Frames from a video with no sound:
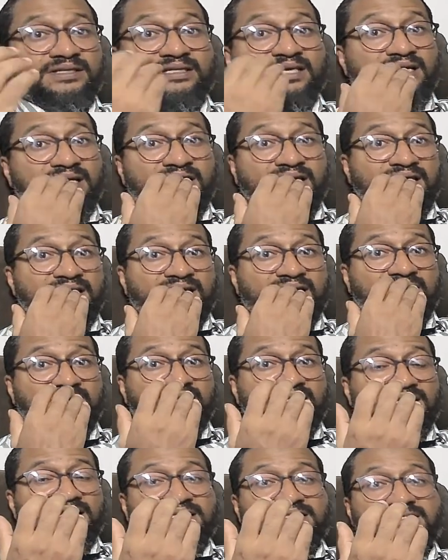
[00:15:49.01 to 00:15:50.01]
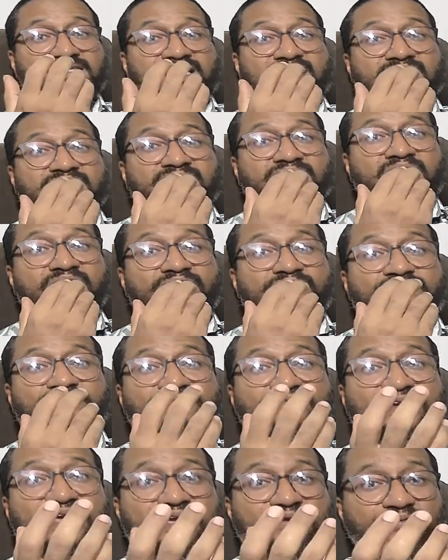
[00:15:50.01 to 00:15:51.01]
uh, let's say our
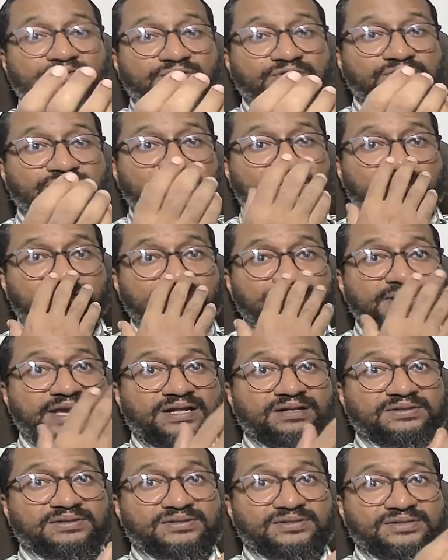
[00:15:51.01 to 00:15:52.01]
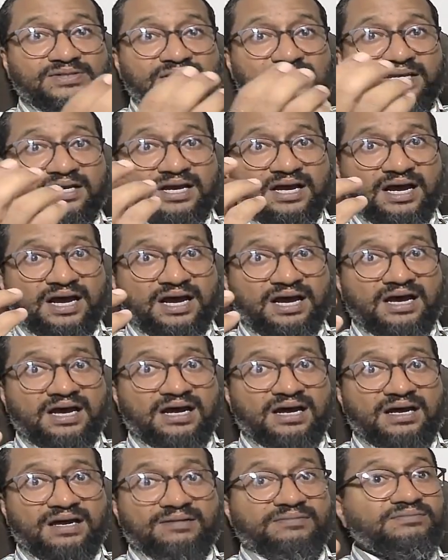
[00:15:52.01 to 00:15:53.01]
flavors, our smells,
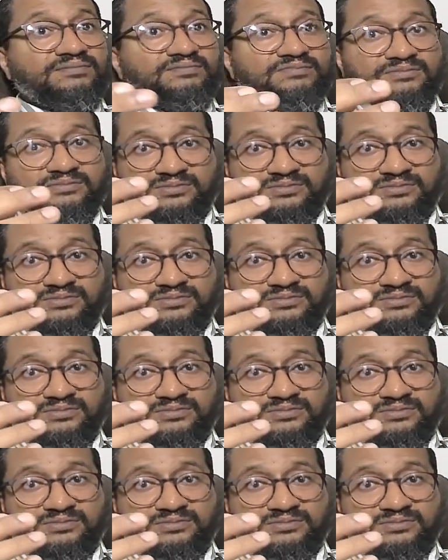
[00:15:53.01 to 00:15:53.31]
um,